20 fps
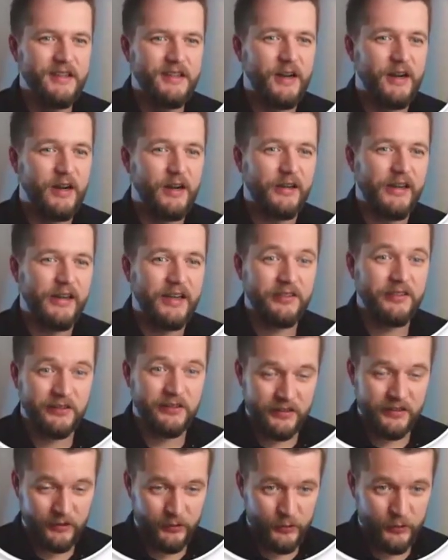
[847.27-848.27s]

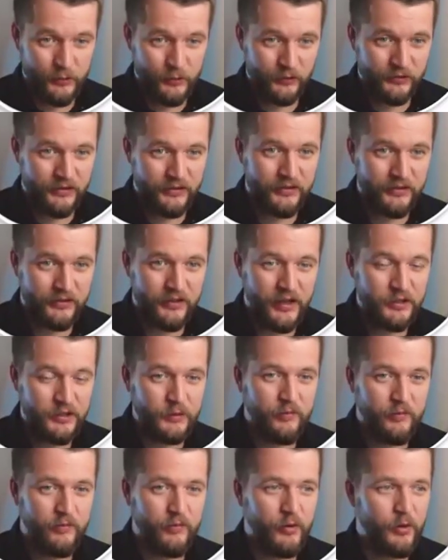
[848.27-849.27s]
extra tools in
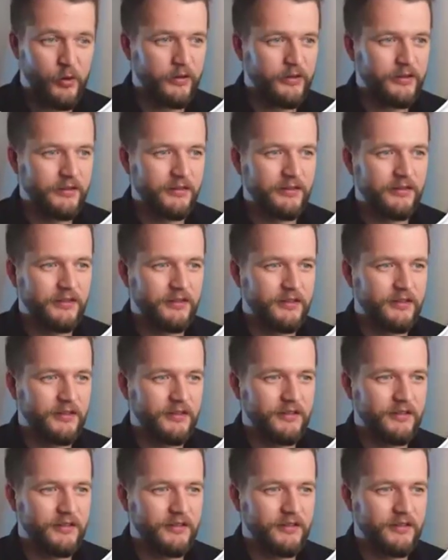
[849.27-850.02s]
SketchUp for this